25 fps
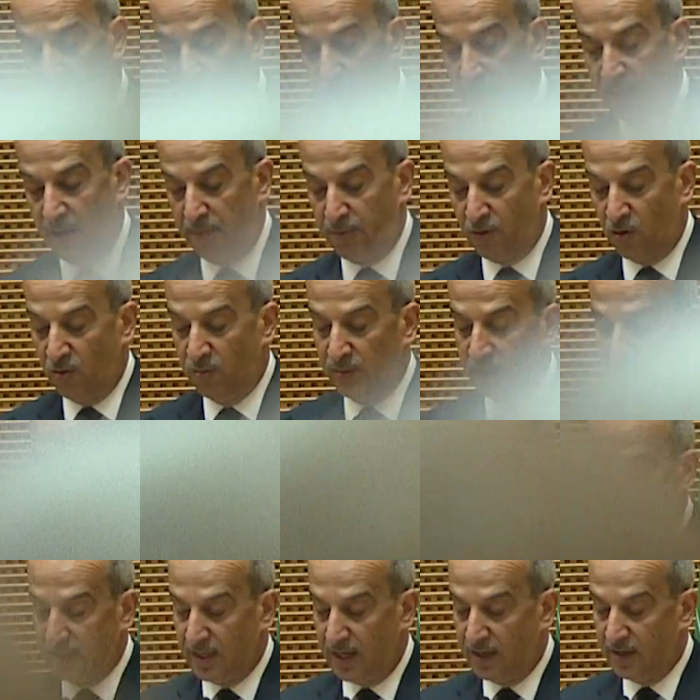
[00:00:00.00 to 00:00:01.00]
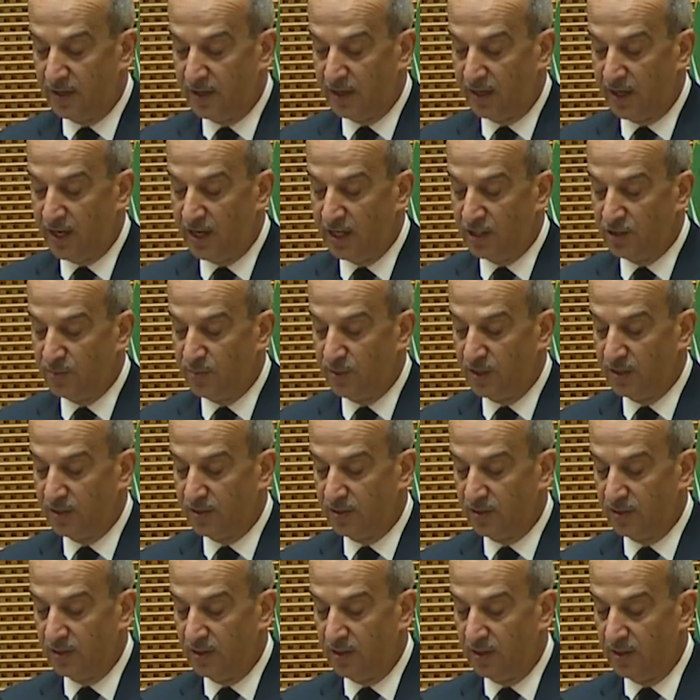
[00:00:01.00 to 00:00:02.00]
subcommittees and
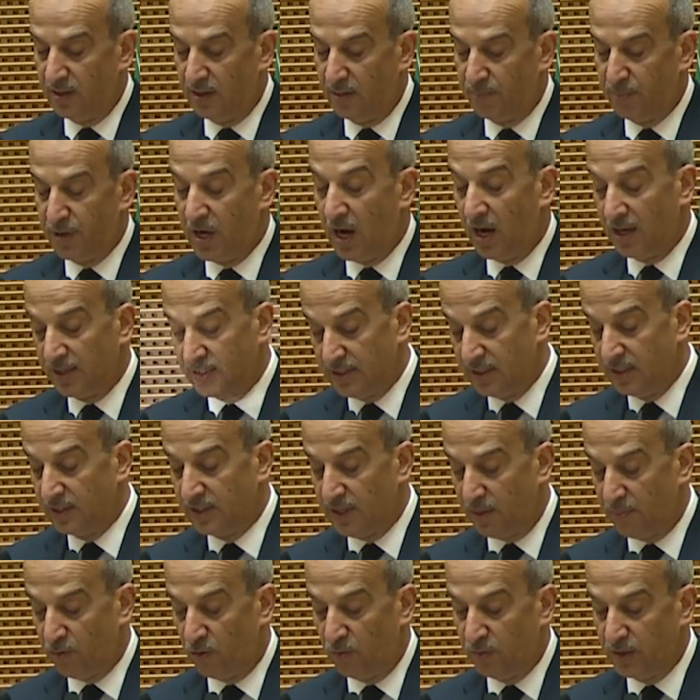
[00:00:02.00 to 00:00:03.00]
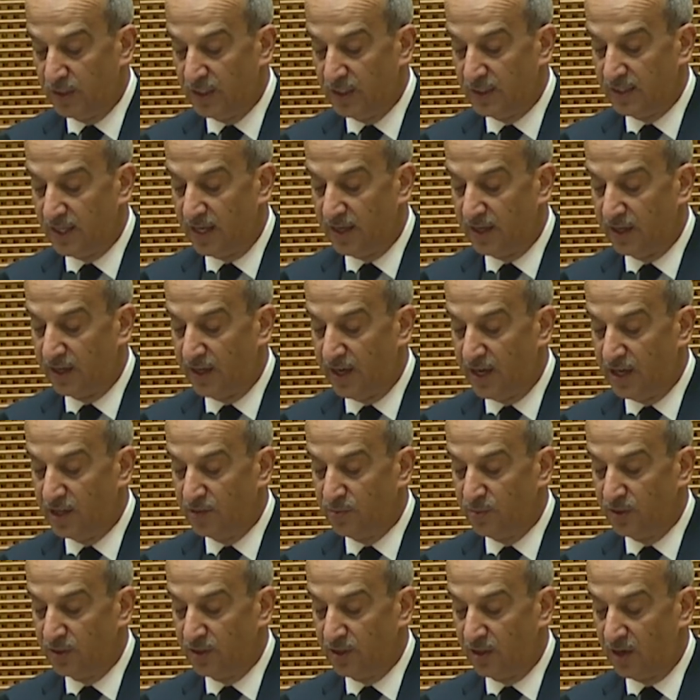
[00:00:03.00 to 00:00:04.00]
engagement, PRC subcommittees and
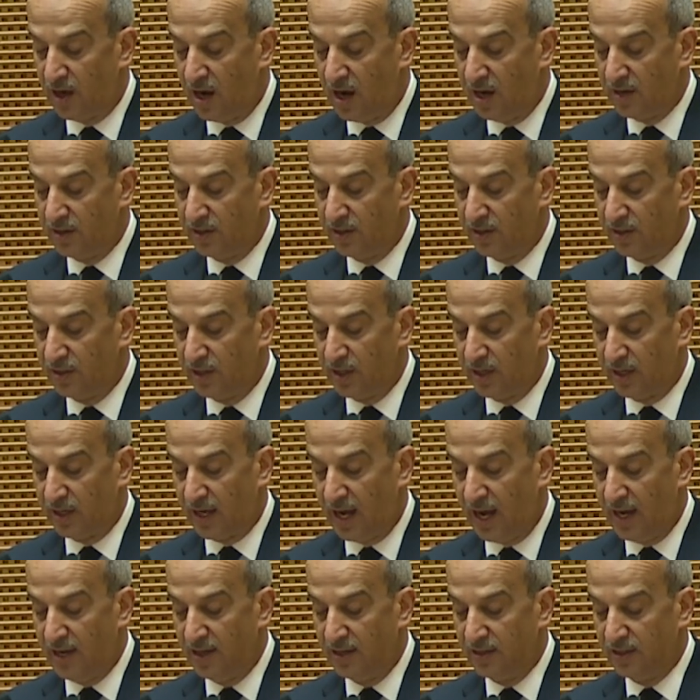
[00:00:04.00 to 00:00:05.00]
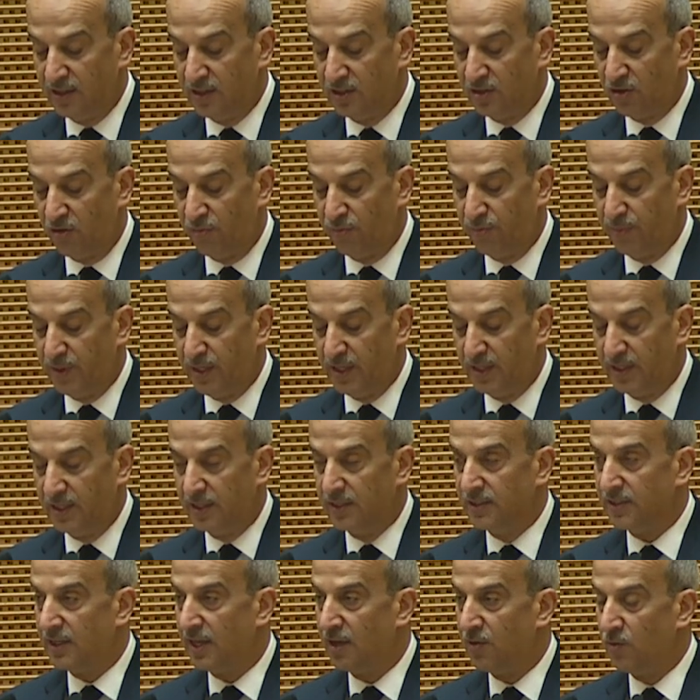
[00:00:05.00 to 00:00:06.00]
engagement regarding their calendars of
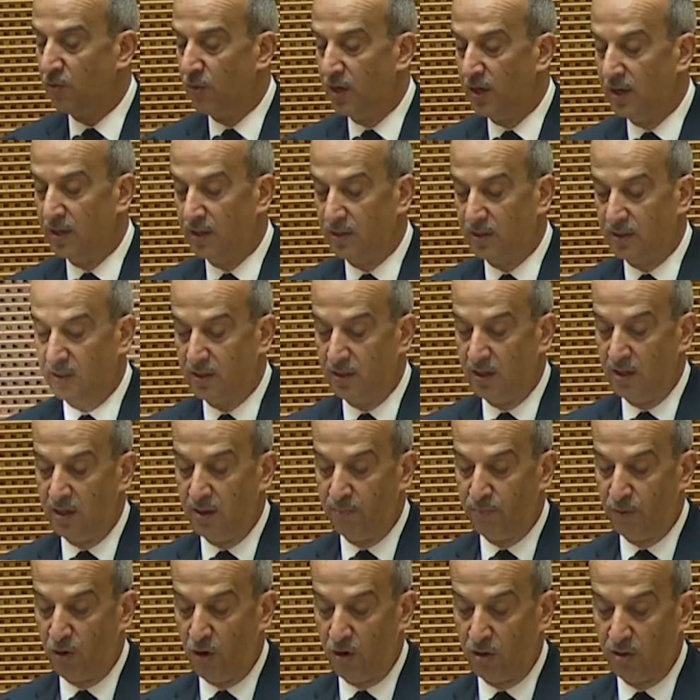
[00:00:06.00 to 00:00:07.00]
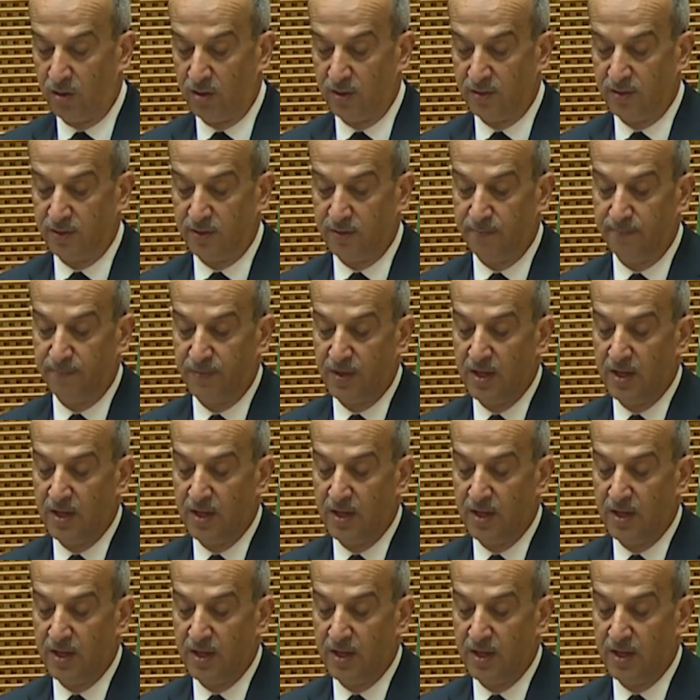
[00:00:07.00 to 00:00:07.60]
meetings and work progress.